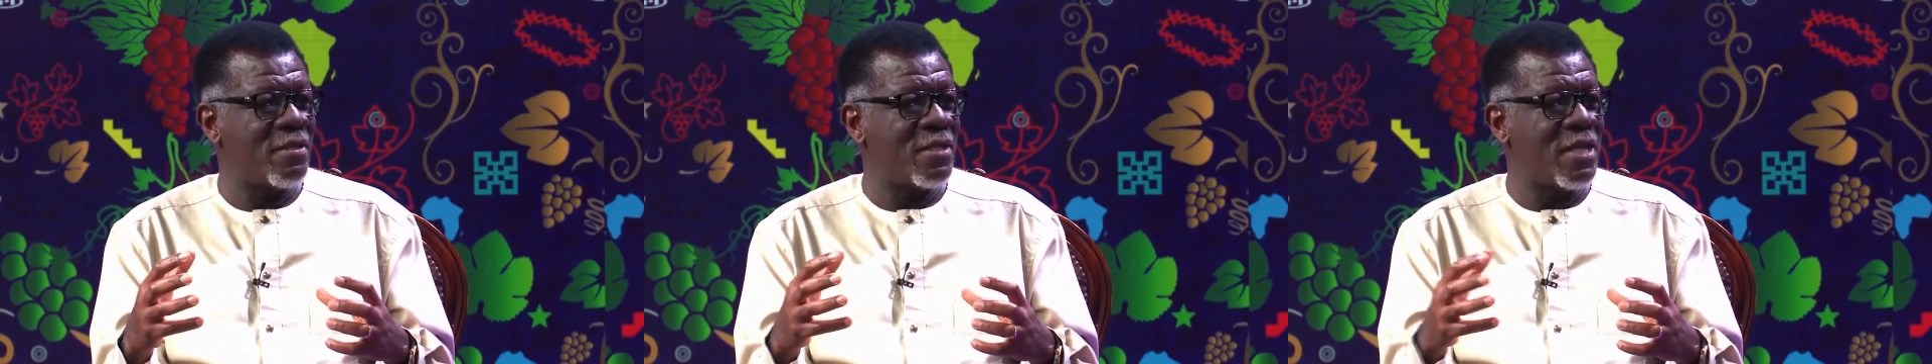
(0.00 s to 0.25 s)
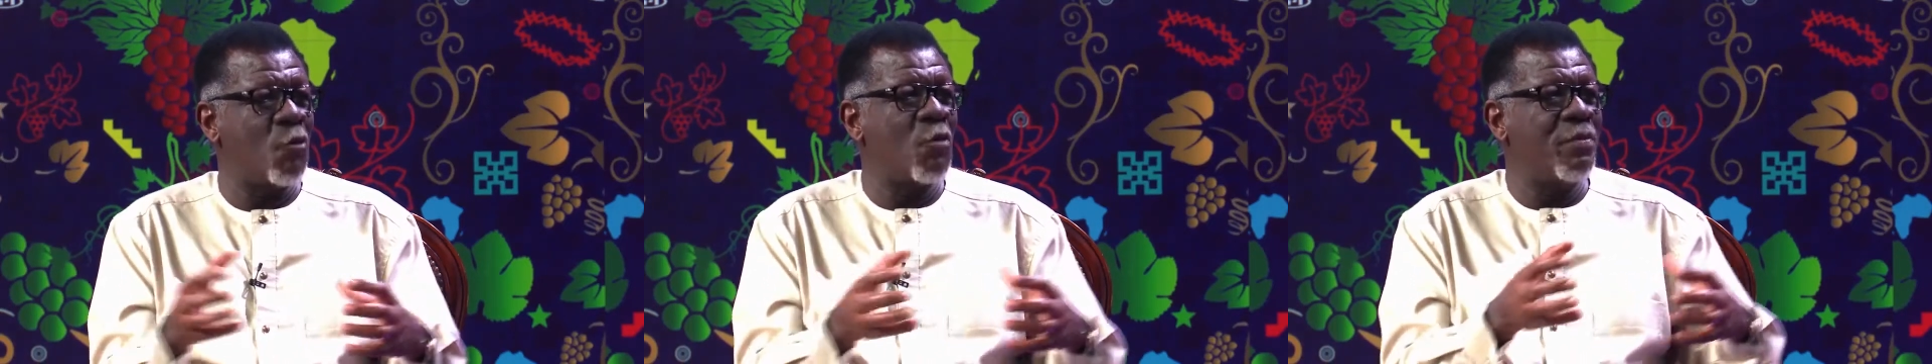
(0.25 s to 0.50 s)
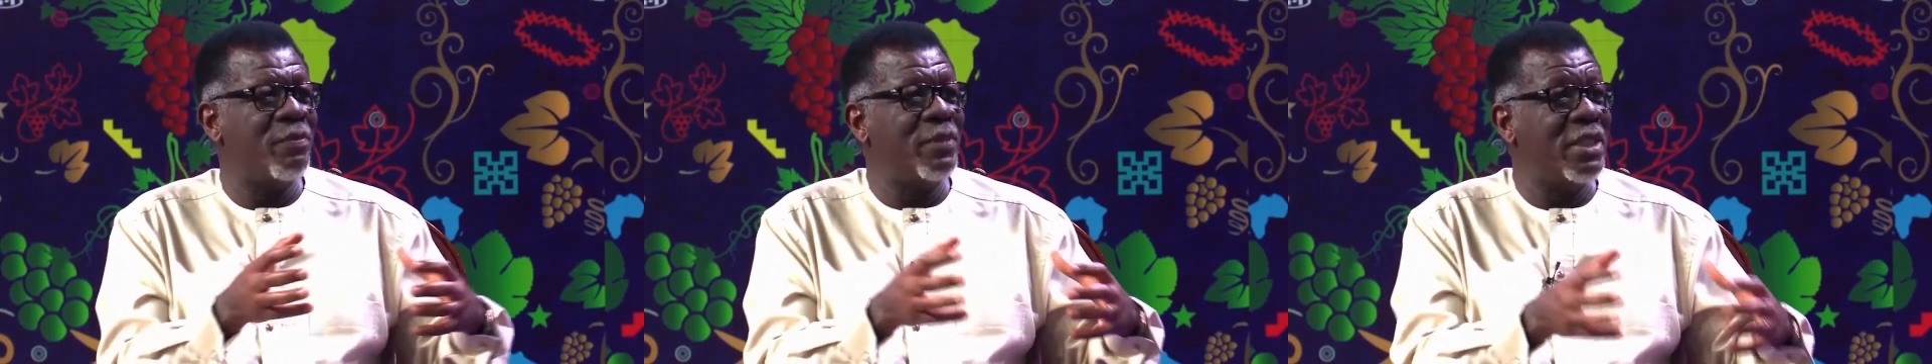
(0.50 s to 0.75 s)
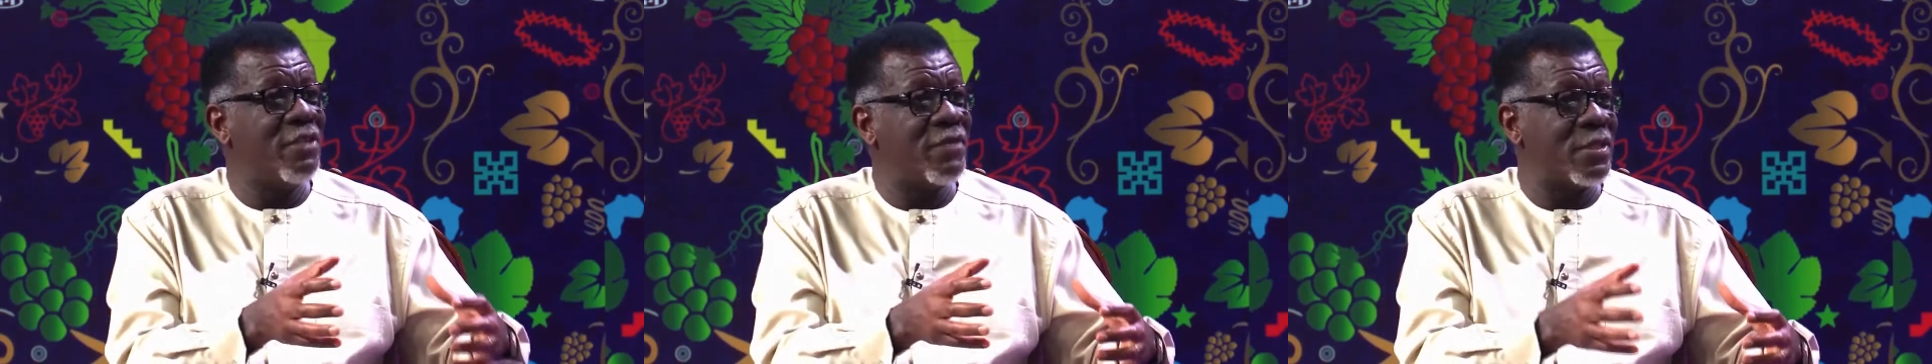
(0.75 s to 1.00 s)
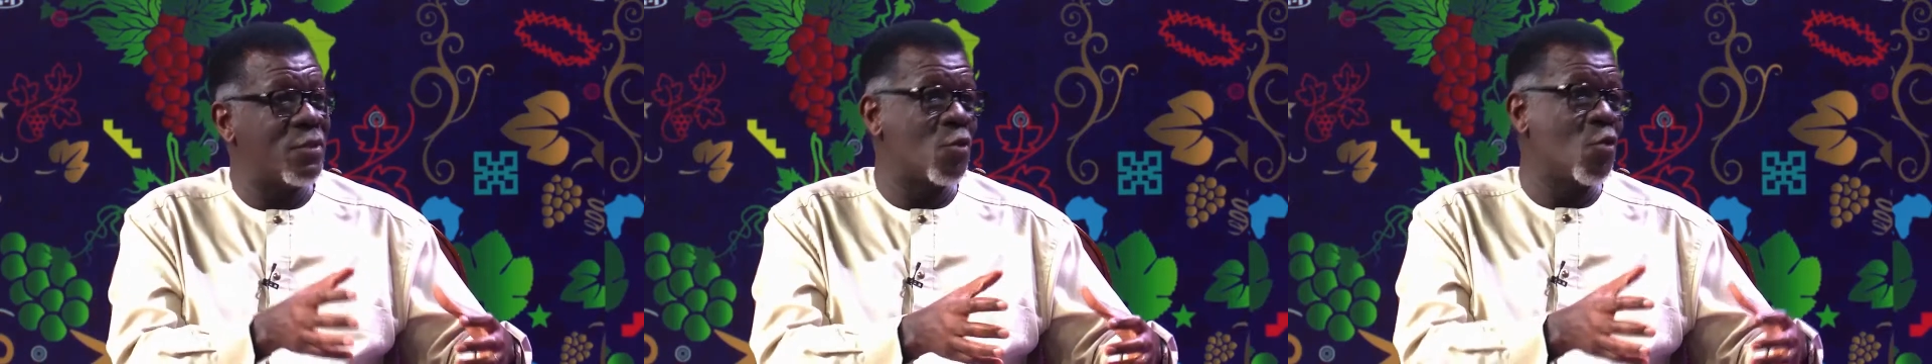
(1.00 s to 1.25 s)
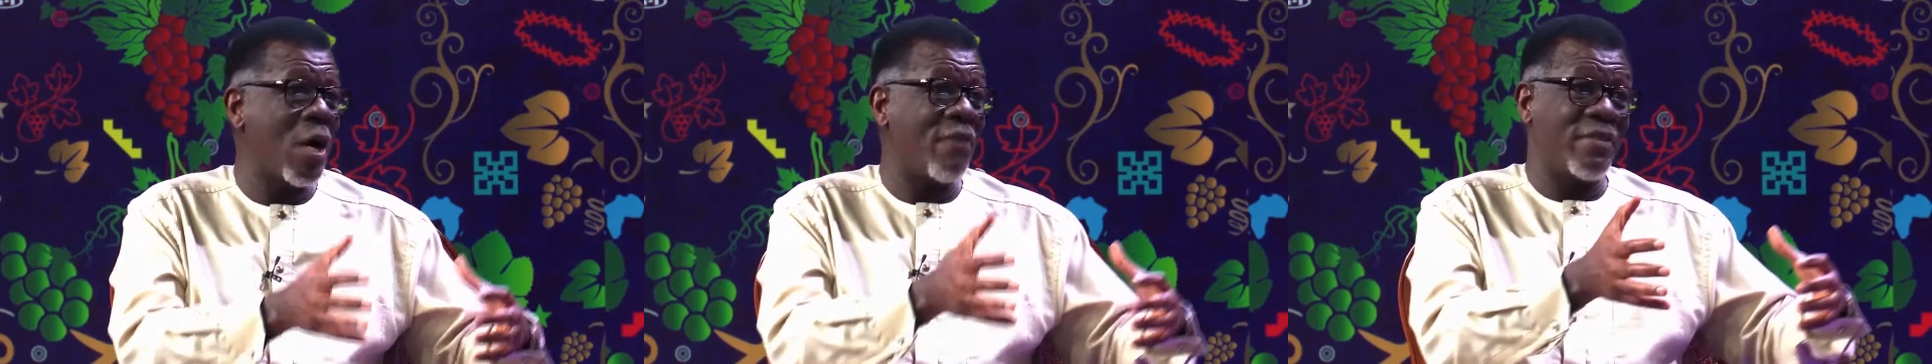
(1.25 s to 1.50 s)
there will be believers
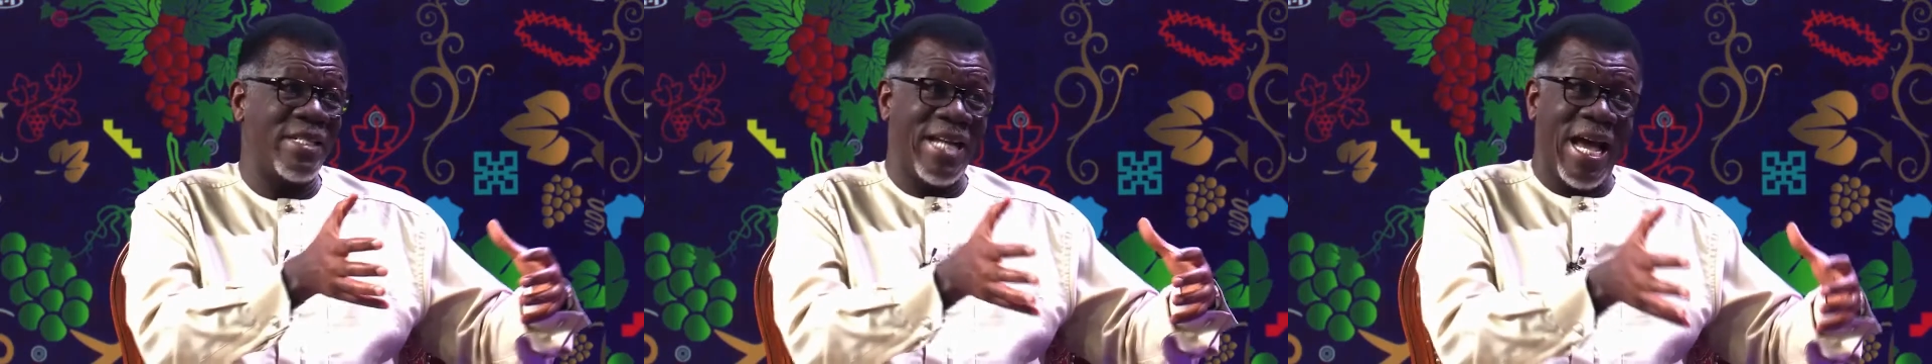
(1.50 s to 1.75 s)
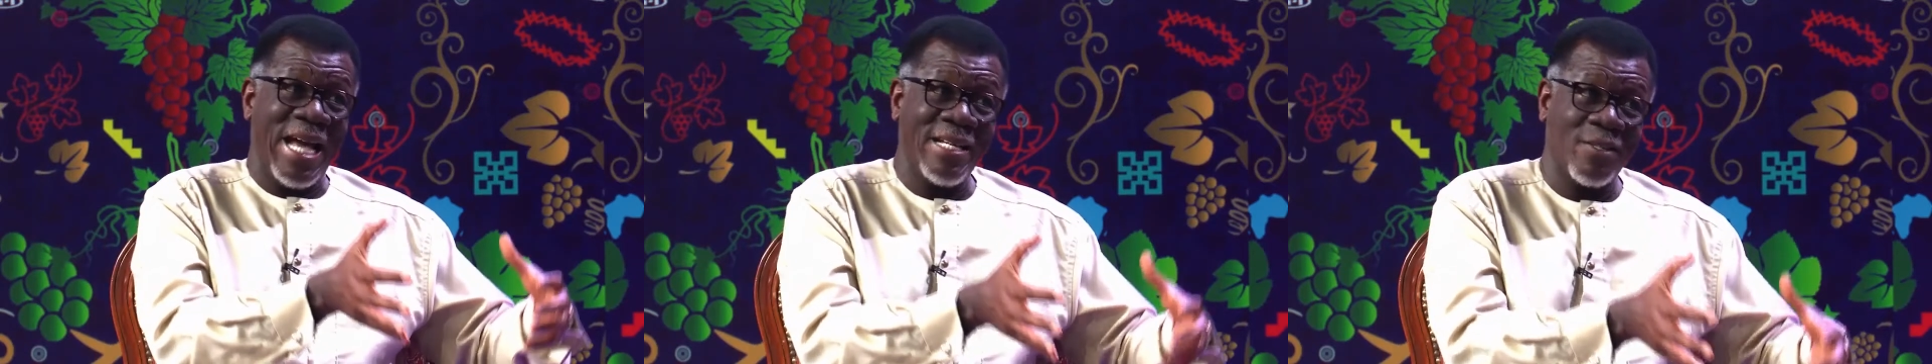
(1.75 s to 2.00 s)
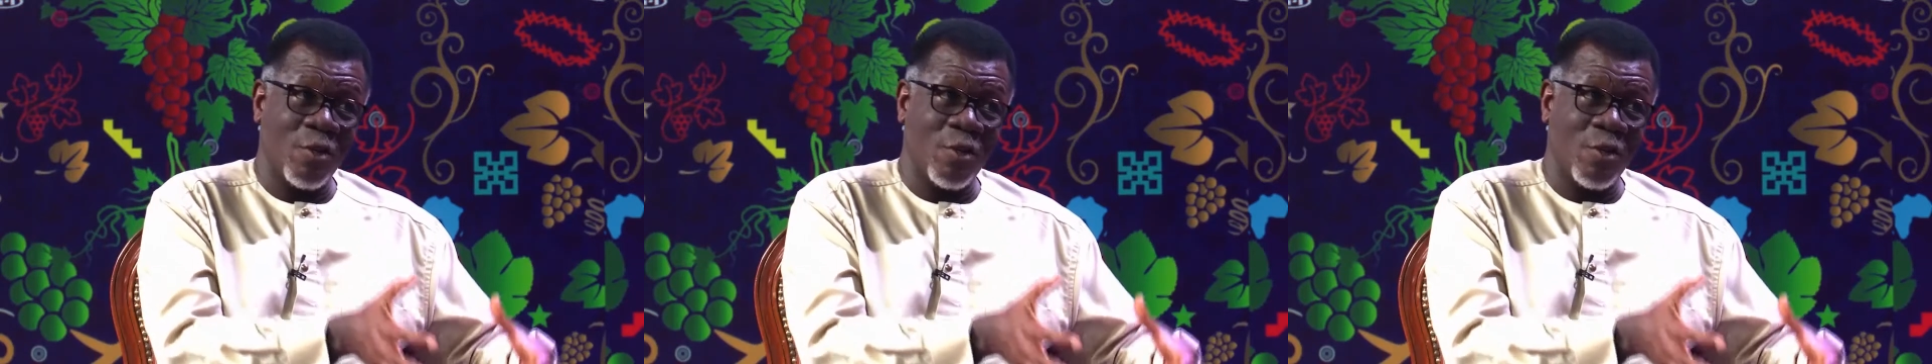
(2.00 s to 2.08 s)
who have died